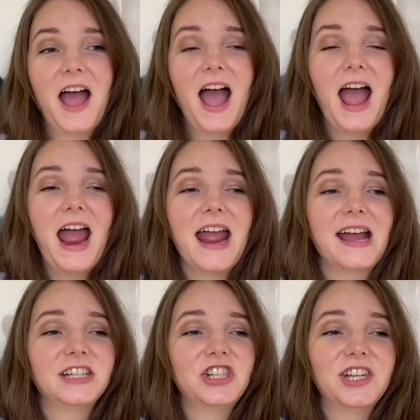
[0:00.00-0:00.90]

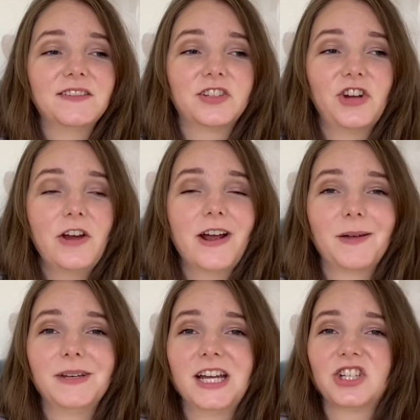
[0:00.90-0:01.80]
and she gives great
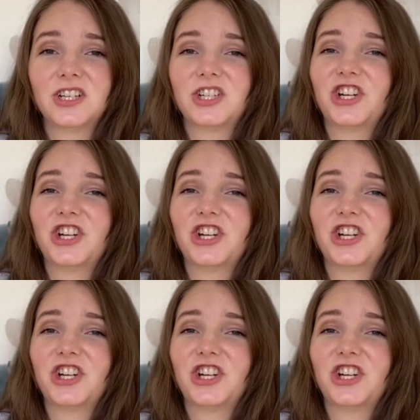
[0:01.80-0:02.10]
recommendations.